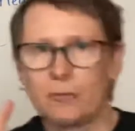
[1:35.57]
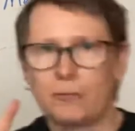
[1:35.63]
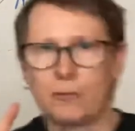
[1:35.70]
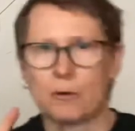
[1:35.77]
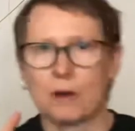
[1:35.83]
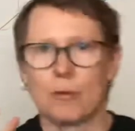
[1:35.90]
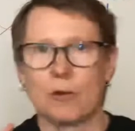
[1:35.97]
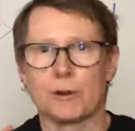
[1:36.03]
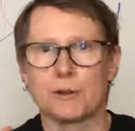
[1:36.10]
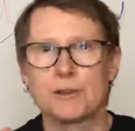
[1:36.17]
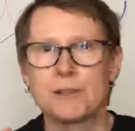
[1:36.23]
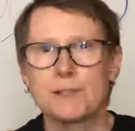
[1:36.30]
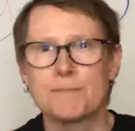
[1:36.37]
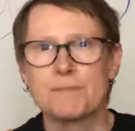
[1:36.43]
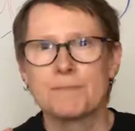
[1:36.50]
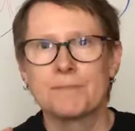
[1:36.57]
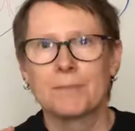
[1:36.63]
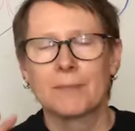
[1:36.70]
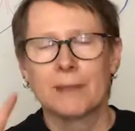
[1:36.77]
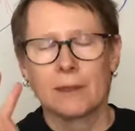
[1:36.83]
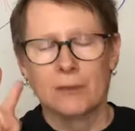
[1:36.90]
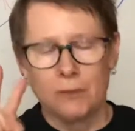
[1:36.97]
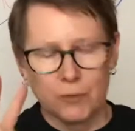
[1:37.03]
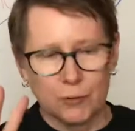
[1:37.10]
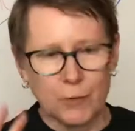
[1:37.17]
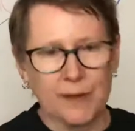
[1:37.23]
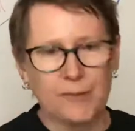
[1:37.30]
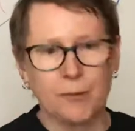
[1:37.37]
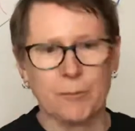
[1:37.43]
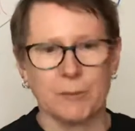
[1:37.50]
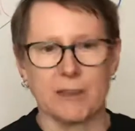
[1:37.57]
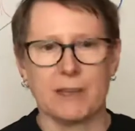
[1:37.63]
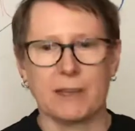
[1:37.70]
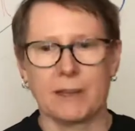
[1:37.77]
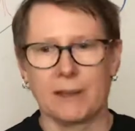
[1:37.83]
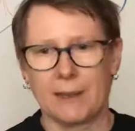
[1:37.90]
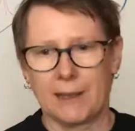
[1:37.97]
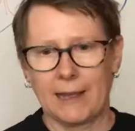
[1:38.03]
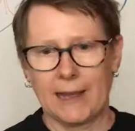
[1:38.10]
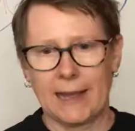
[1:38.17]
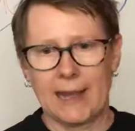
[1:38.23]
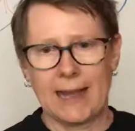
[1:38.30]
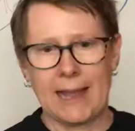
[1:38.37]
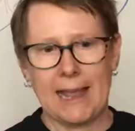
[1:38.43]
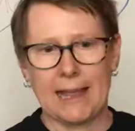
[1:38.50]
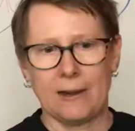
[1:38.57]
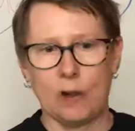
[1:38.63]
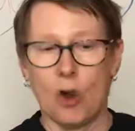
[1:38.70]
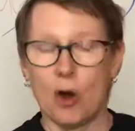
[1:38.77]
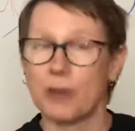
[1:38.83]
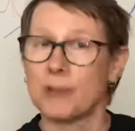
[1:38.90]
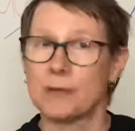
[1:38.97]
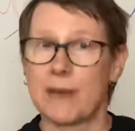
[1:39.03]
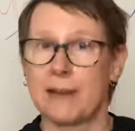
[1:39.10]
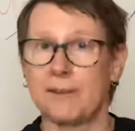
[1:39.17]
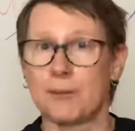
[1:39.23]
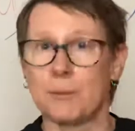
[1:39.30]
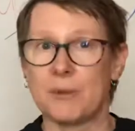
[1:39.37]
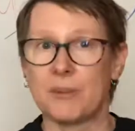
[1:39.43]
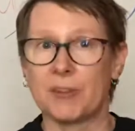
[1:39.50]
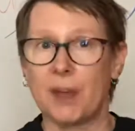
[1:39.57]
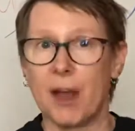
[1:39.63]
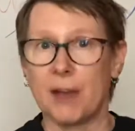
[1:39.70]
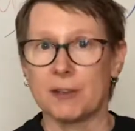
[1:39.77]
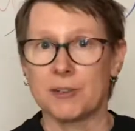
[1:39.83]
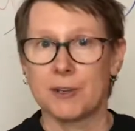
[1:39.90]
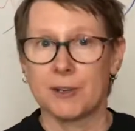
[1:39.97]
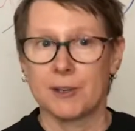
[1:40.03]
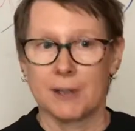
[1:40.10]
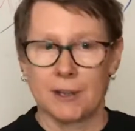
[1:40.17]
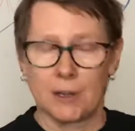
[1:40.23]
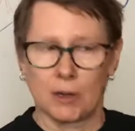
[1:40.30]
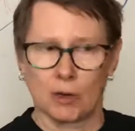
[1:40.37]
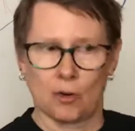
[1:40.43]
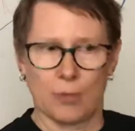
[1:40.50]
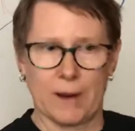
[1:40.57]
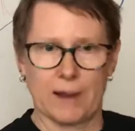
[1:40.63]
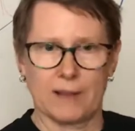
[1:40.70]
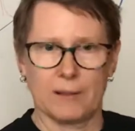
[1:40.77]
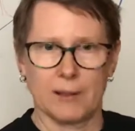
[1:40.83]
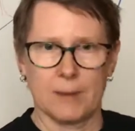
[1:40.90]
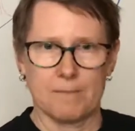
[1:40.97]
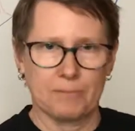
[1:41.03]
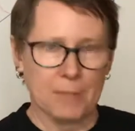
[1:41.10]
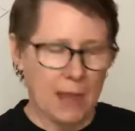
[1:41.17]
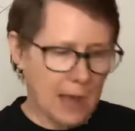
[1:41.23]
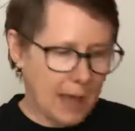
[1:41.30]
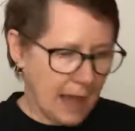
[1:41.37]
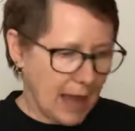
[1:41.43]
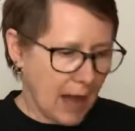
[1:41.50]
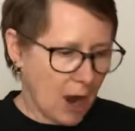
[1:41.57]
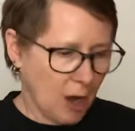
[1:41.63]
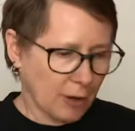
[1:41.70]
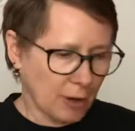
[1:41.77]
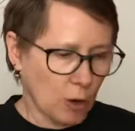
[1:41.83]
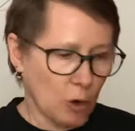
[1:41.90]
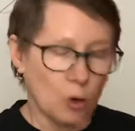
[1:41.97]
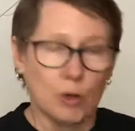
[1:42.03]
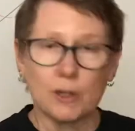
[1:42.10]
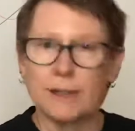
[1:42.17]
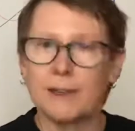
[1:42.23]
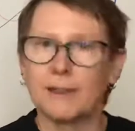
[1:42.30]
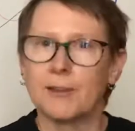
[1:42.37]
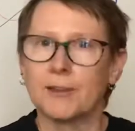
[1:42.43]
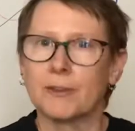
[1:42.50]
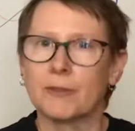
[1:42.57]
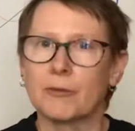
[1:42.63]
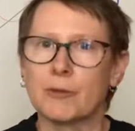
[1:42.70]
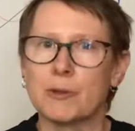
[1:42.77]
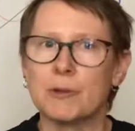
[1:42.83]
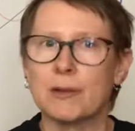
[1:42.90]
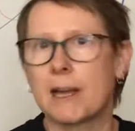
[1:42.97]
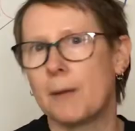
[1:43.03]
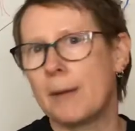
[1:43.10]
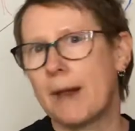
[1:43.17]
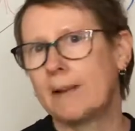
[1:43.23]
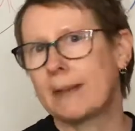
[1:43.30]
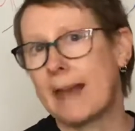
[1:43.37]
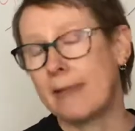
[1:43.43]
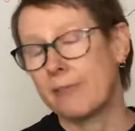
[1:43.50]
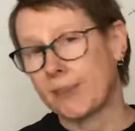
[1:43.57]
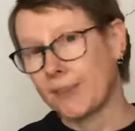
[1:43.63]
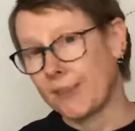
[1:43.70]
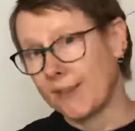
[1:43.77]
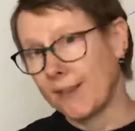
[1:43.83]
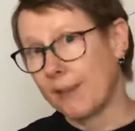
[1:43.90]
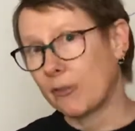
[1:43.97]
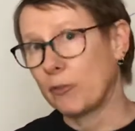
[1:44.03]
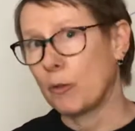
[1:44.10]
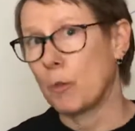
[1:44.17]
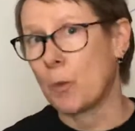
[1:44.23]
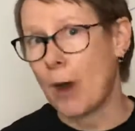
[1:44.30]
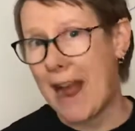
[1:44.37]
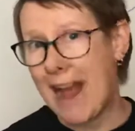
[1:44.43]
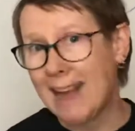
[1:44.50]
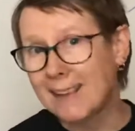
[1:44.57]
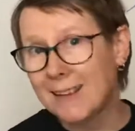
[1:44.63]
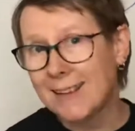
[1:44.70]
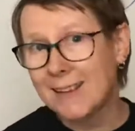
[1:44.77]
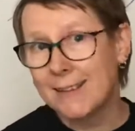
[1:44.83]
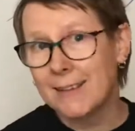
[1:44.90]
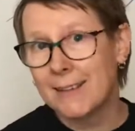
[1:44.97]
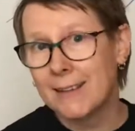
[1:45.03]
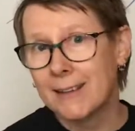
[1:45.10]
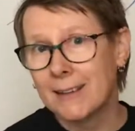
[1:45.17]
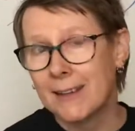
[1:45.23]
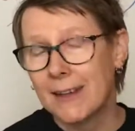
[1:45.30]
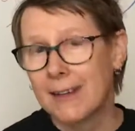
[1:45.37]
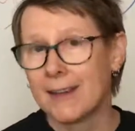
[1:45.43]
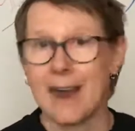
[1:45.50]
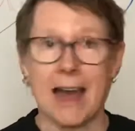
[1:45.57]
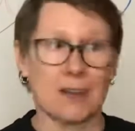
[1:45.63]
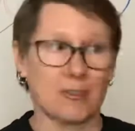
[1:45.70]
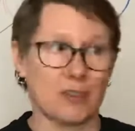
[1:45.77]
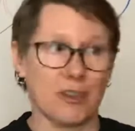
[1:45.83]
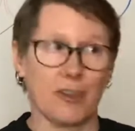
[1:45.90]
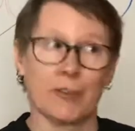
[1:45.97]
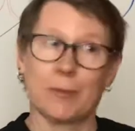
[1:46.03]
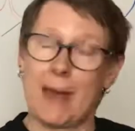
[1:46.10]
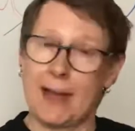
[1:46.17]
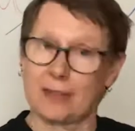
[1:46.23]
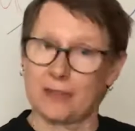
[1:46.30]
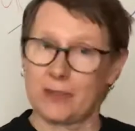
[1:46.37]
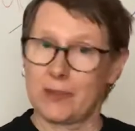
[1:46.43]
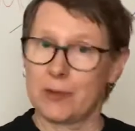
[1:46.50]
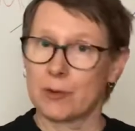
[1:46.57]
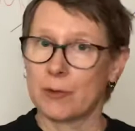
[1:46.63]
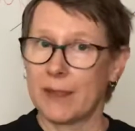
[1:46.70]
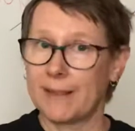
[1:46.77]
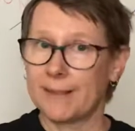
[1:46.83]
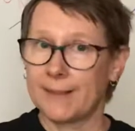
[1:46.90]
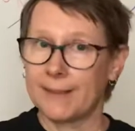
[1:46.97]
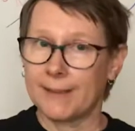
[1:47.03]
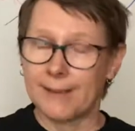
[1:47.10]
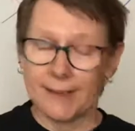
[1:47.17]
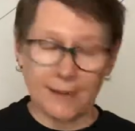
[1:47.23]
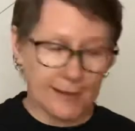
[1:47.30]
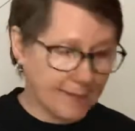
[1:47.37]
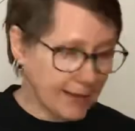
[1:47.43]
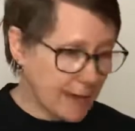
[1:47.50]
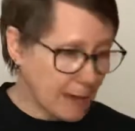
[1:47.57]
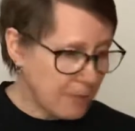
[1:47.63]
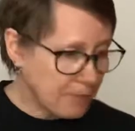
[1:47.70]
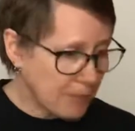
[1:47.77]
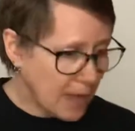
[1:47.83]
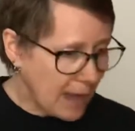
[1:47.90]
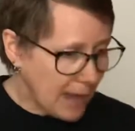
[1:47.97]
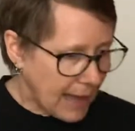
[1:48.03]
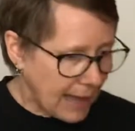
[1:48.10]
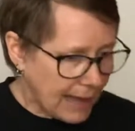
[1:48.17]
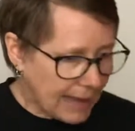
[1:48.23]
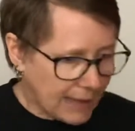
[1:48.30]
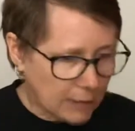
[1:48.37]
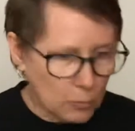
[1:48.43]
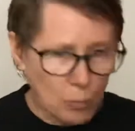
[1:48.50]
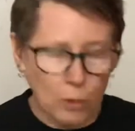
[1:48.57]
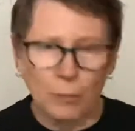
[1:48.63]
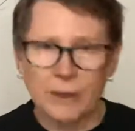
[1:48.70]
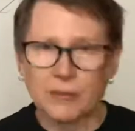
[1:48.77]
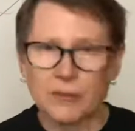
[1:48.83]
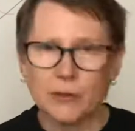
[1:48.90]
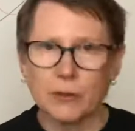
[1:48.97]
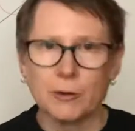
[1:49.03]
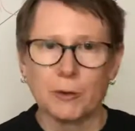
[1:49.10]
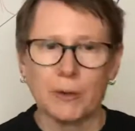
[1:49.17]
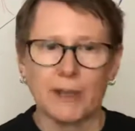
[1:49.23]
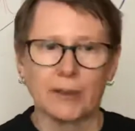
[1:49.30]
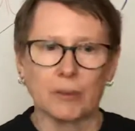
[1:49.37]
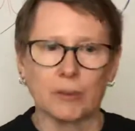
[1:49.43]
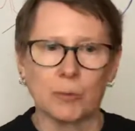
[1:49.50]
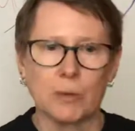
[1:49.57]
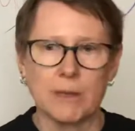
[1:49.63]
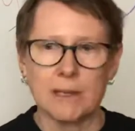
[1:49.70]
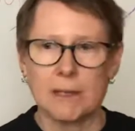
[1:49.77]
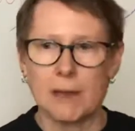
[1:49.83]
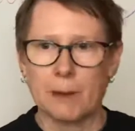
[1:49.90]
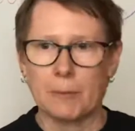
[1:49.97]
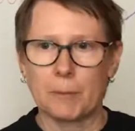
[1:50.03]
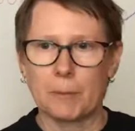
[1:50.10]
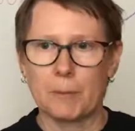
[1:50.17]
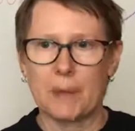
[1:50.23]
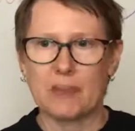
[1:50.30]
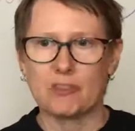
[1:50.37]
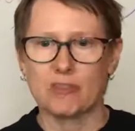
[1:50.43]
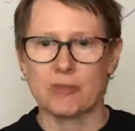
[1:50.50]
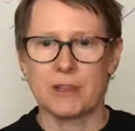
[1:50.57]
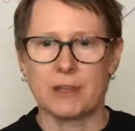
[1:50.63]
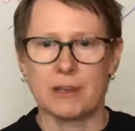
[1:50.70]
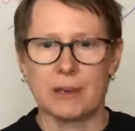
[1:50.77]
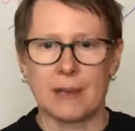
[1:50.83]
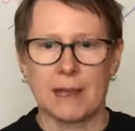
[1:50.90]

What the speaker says: 4 quarters, 2 days a week, and all you get is massage curriculum. Our goal is for you to come out and have a successful practice, not just pass your licensing exam. And what we do is we make sure that